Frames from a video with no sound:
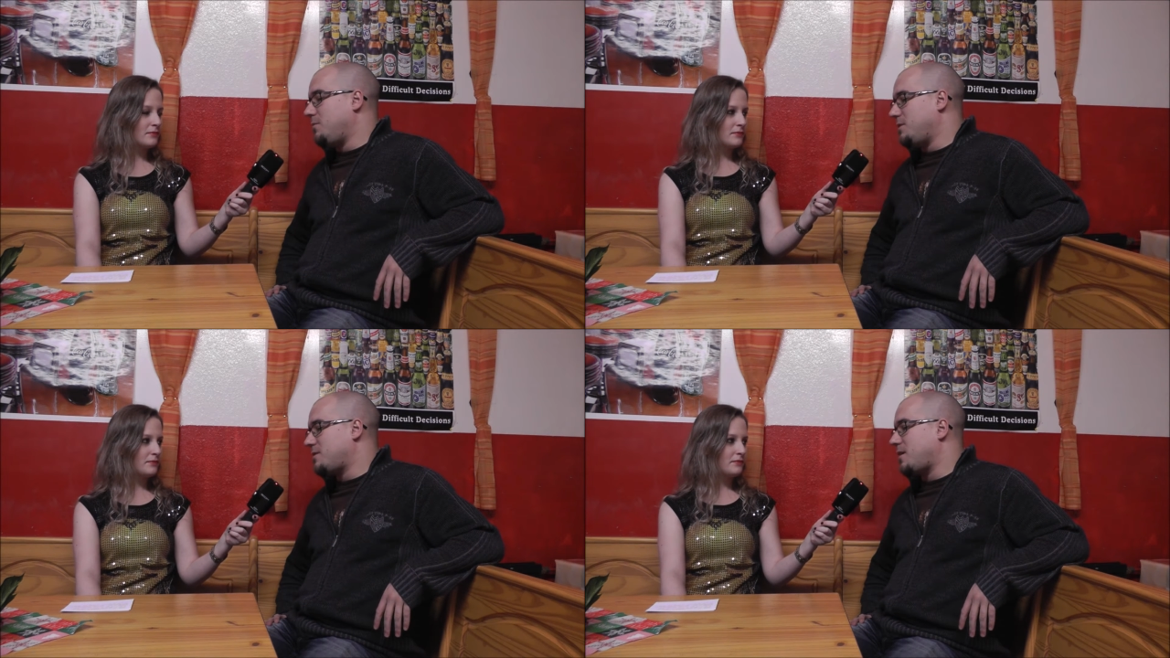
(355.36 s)

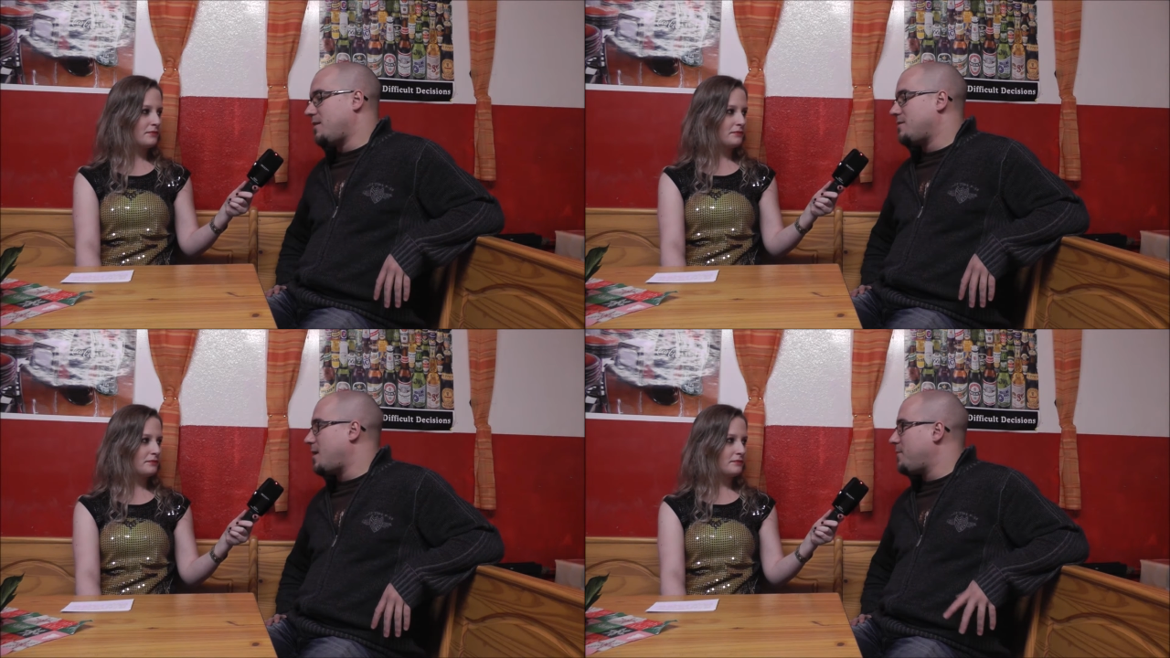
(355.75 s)

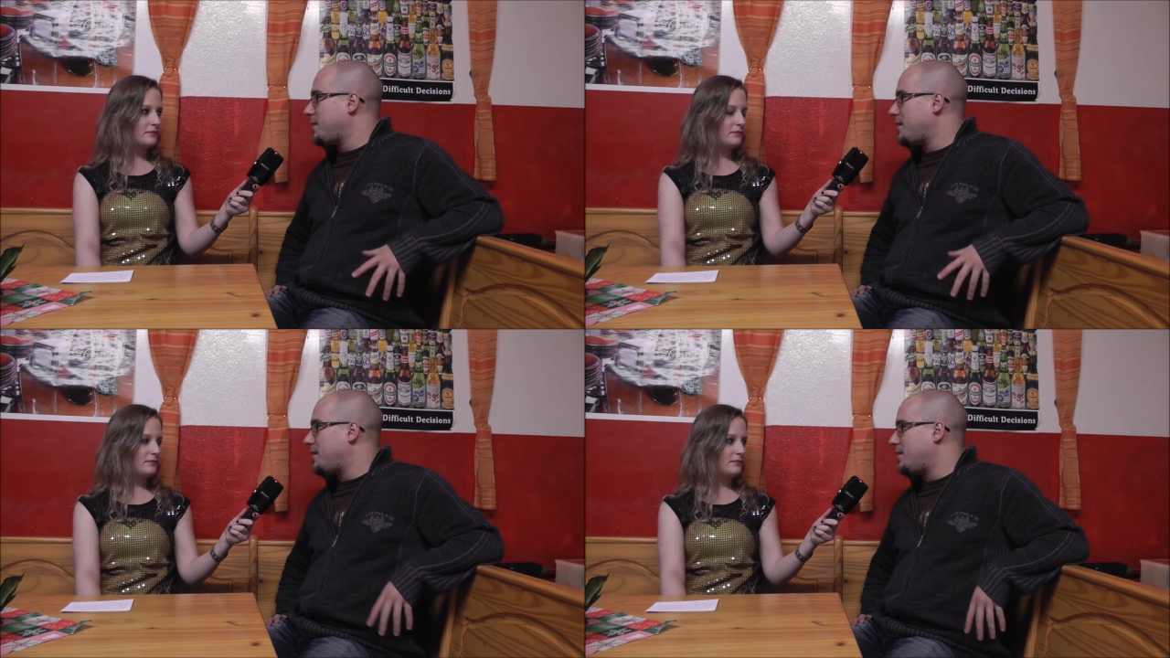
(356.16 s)
Speaker 1: besides
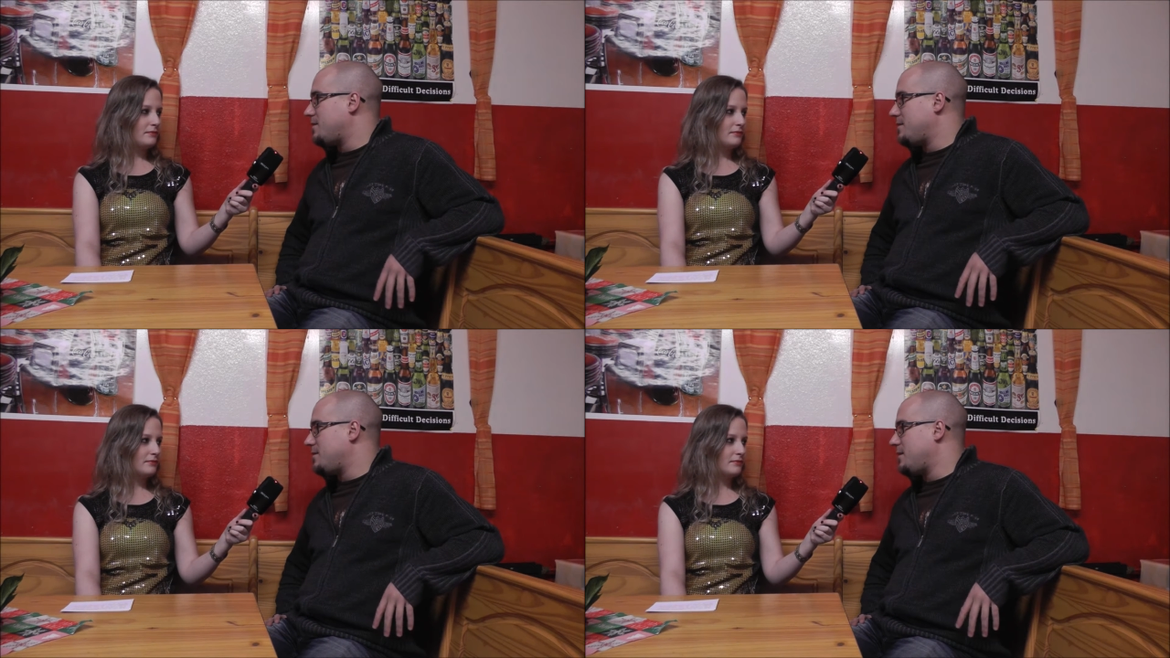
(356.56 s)
Epica.
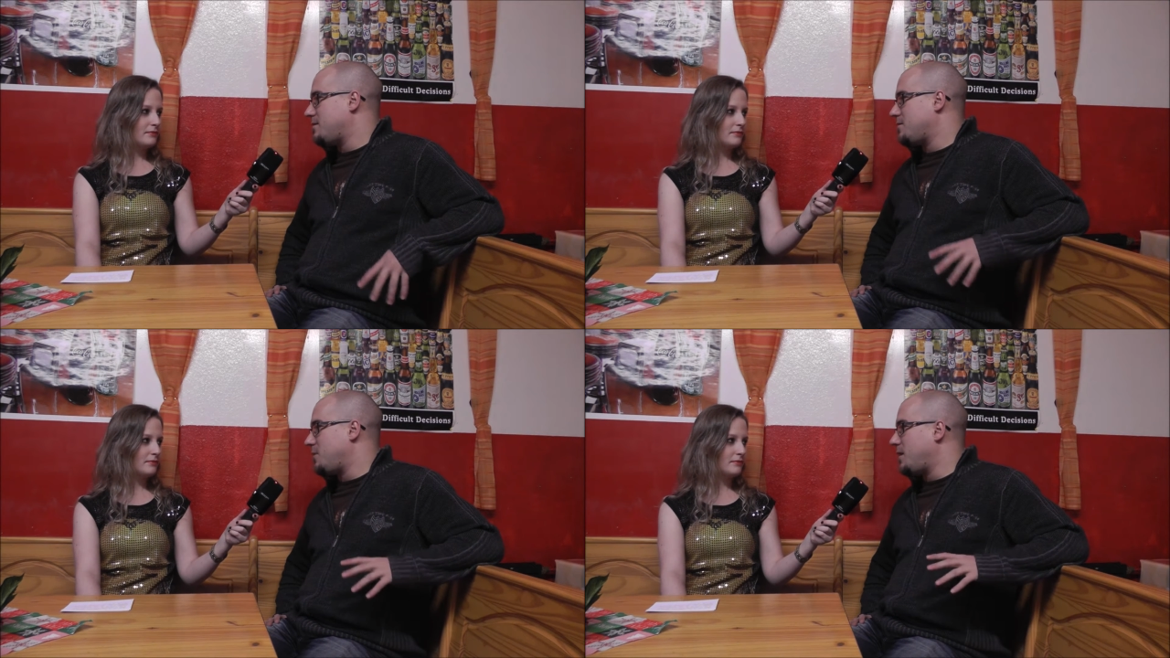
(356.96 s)
She
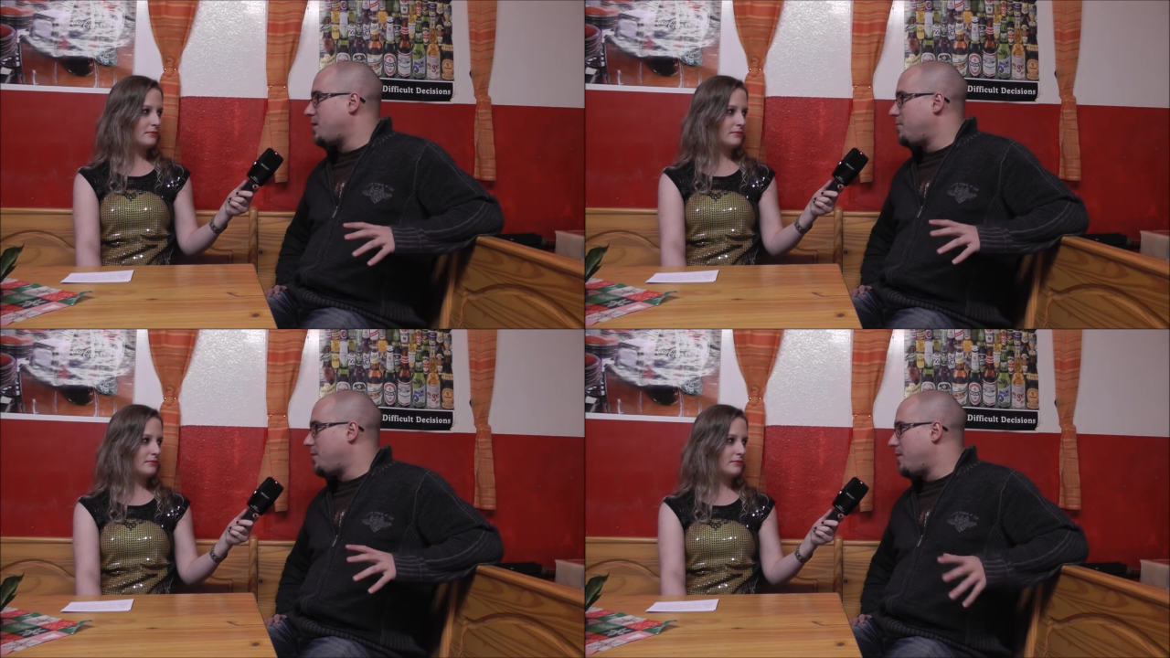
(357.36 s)
has this
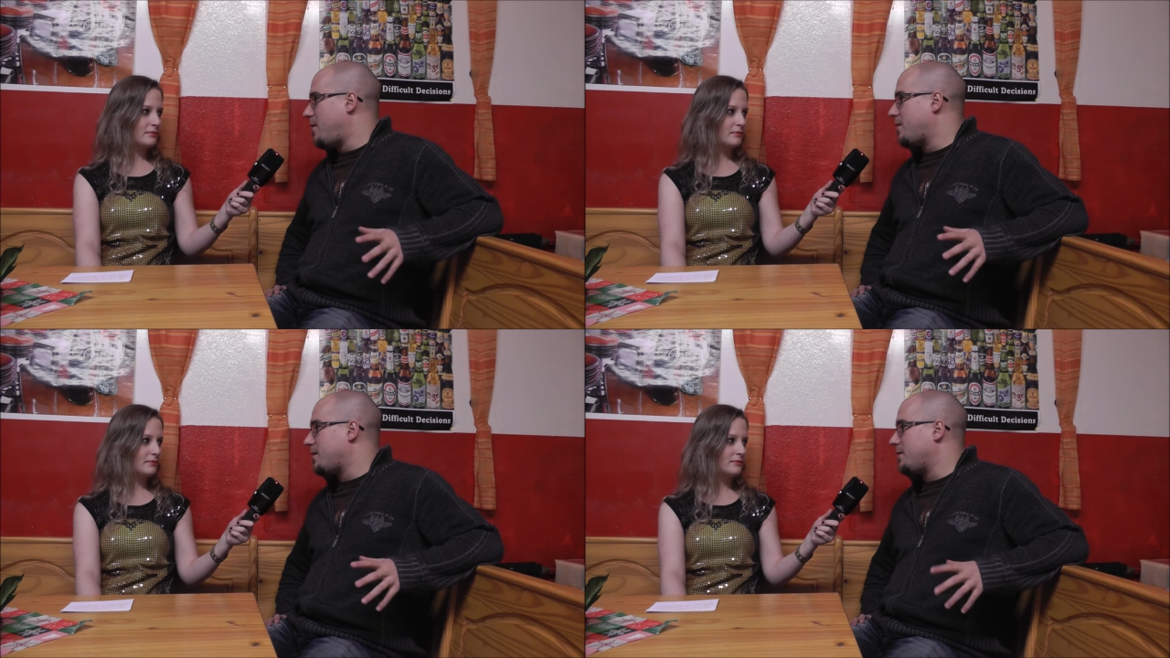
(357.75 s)
makeup
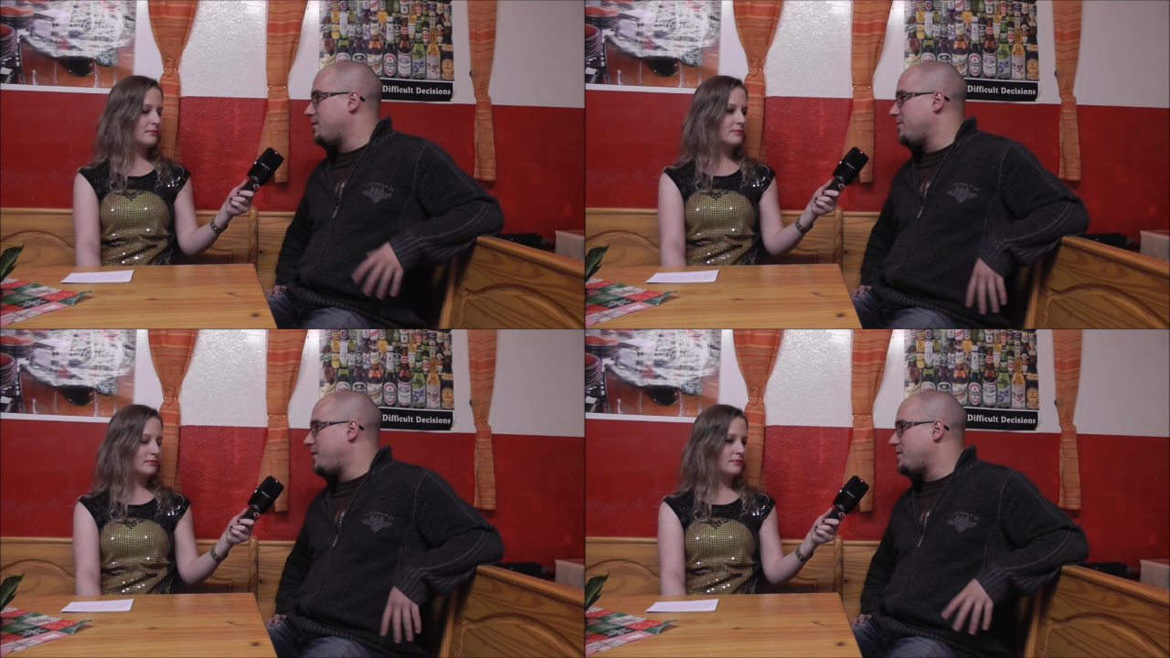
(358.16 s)
blog
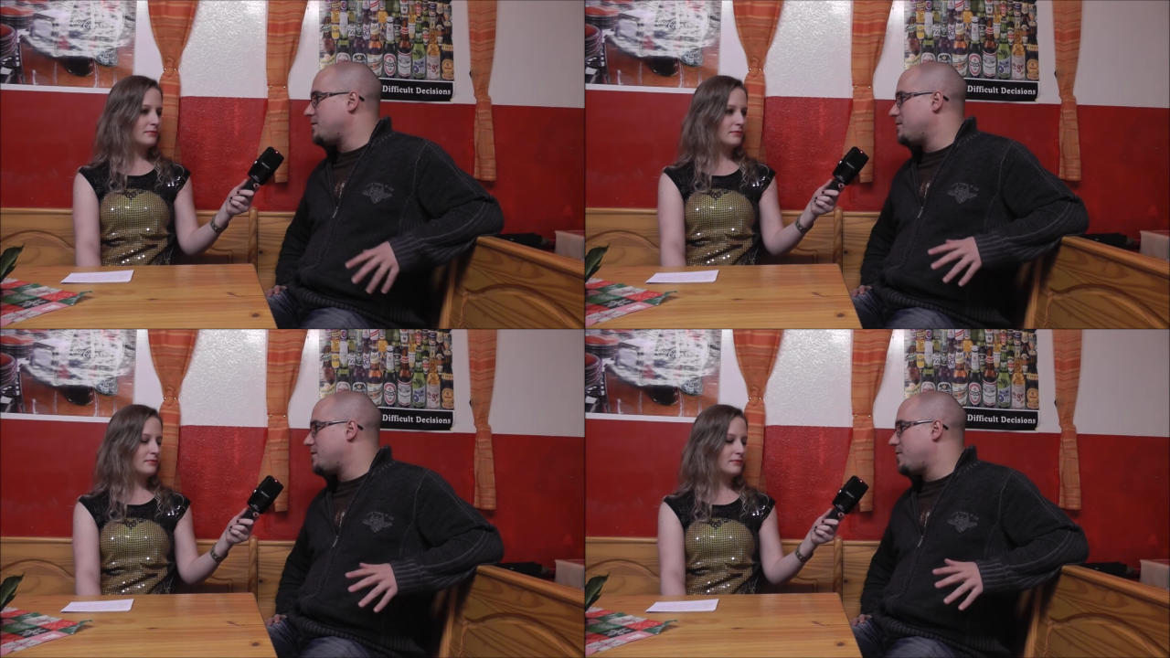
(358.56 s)
and
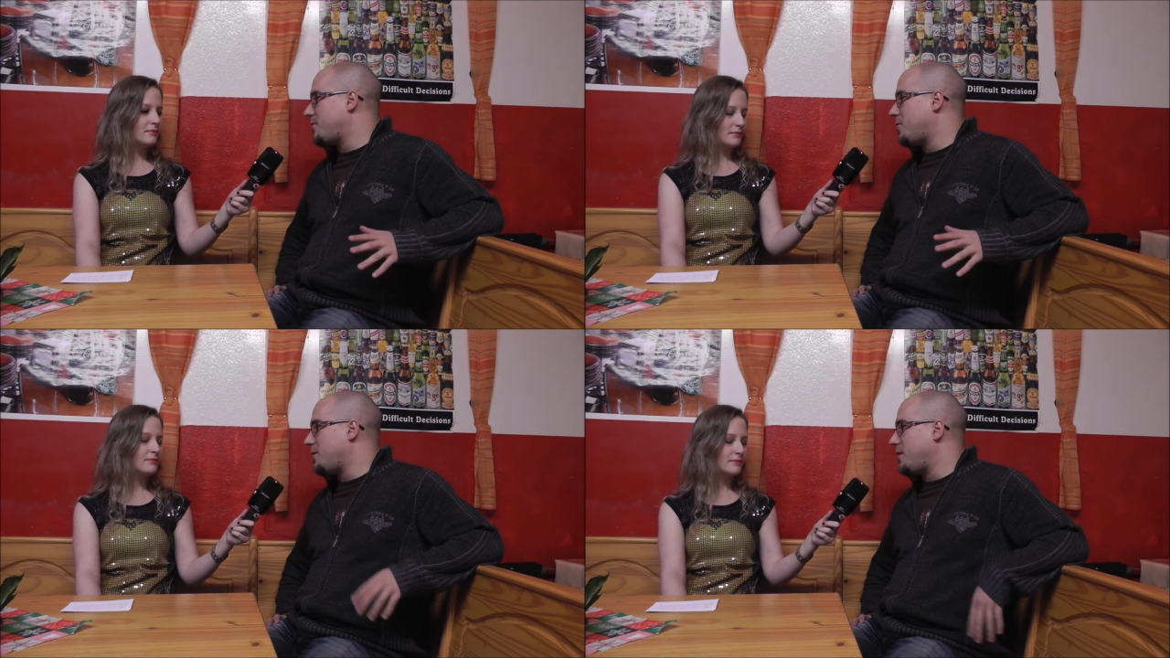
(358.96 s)
fashion
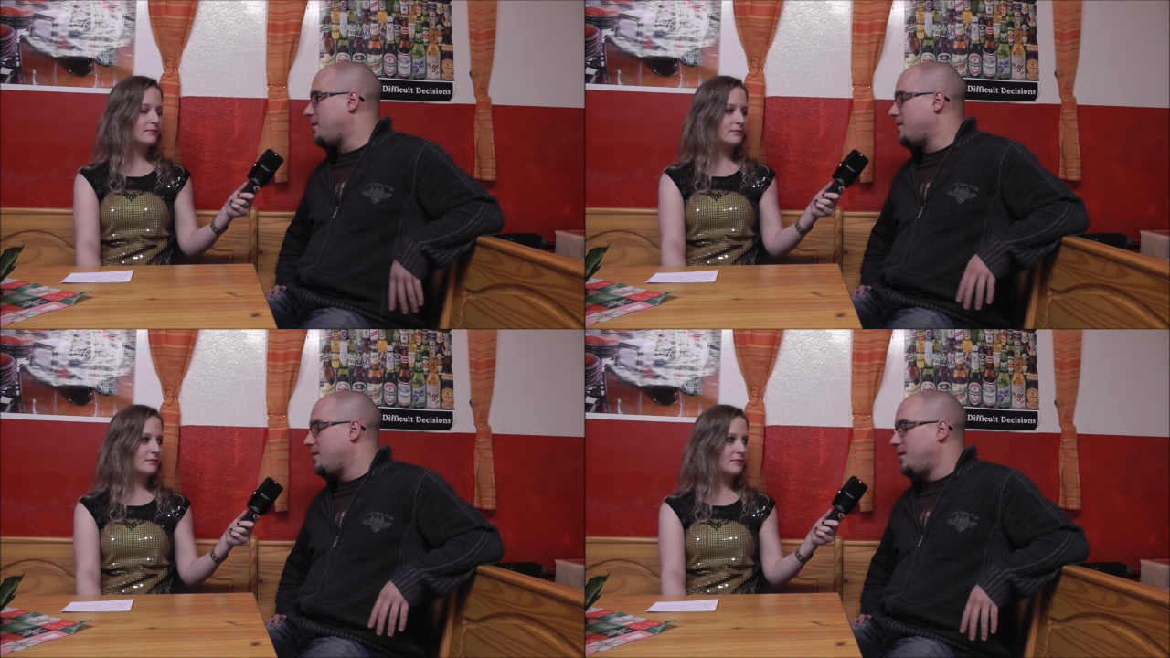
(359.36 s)
stuff going on,